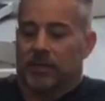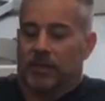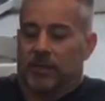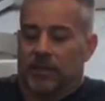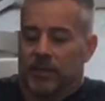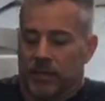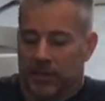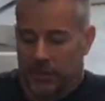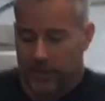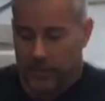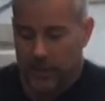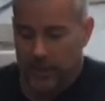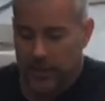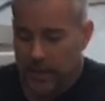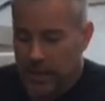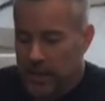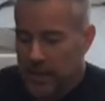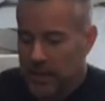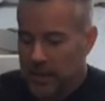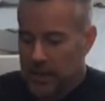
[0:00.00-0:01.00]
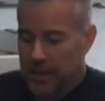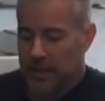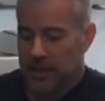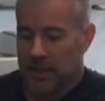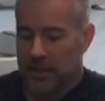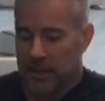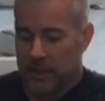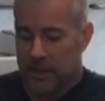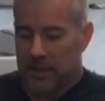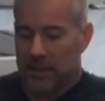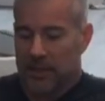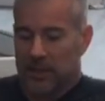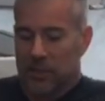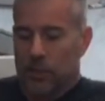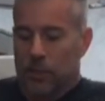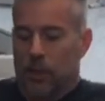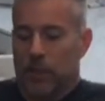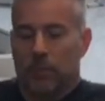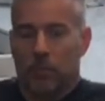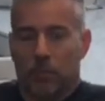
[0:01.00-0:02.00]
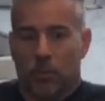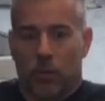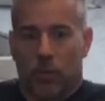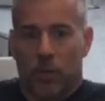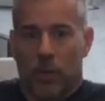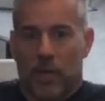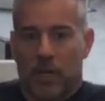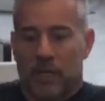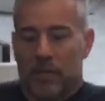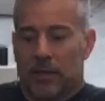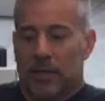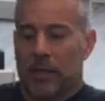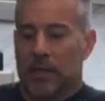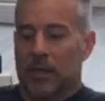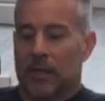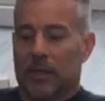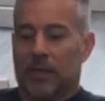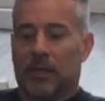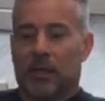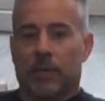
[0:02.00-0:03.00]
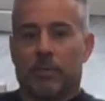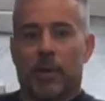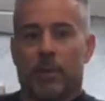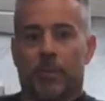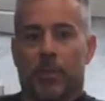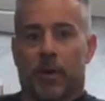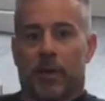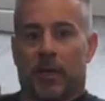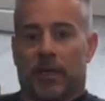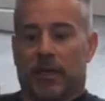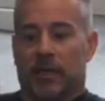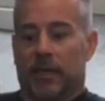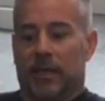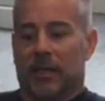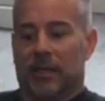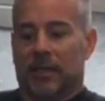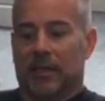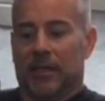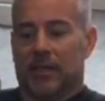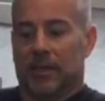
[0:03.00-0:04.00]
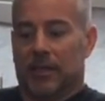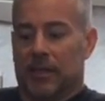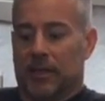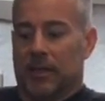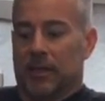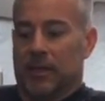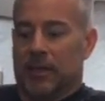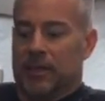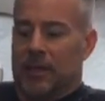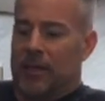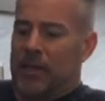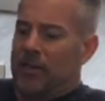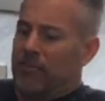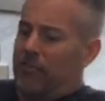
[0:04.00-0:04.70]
Here, again, you want more weight, come up on it, okay?